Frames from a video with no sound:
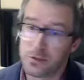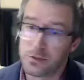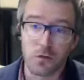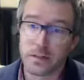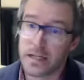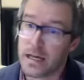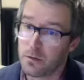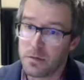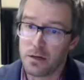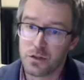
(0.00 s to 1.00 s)
don't forget,
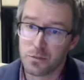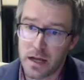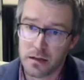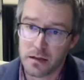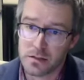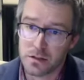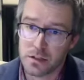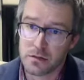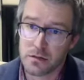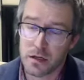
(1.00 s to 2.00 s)
we mailed your ballot to
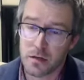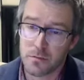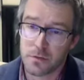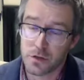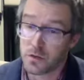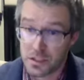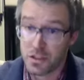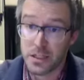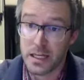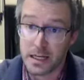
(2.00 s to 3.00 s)
you. First of all, did
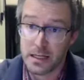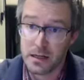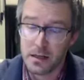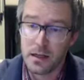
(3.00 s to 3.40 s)
you get it?